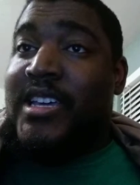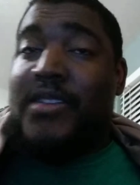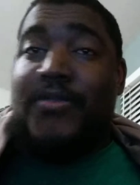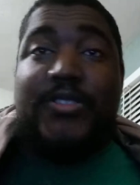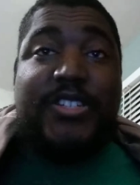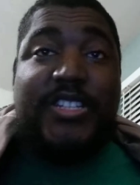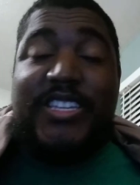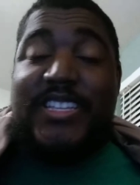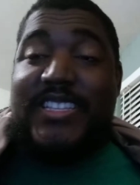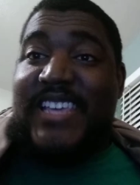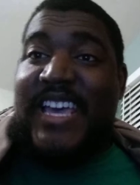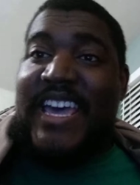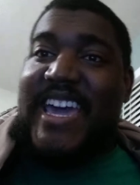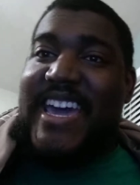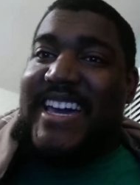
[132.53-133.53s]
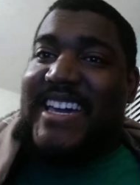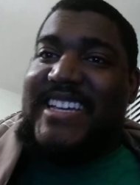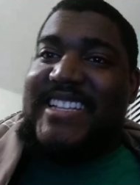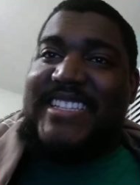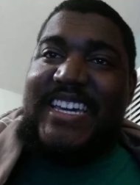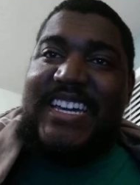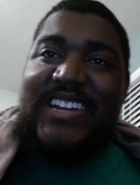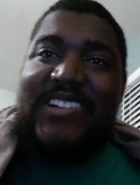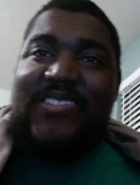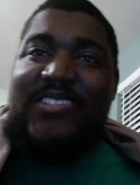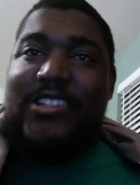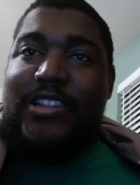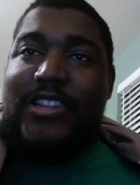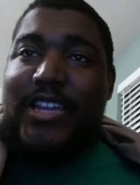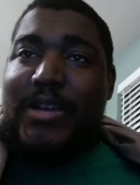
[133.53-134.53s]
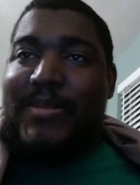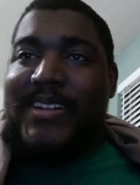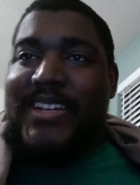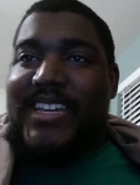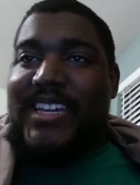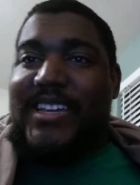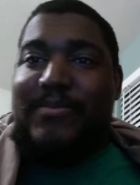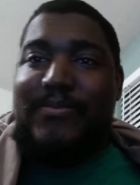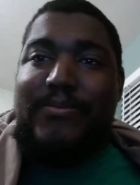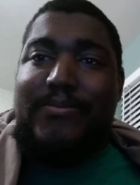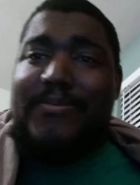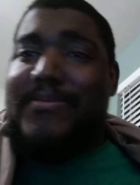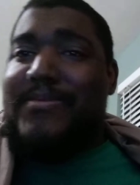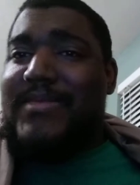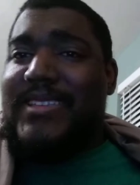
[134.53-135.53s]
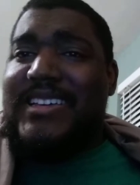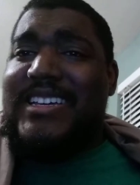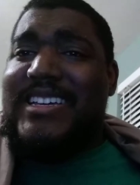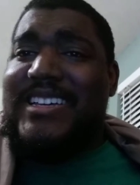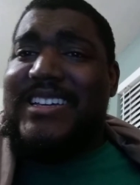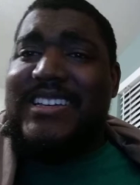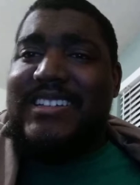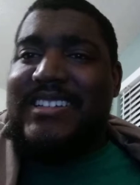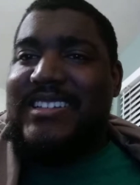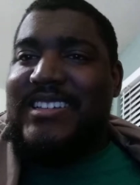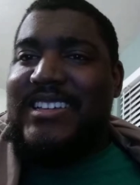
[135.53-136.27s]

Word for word: Virginia Tech taking on Liberty. Eh,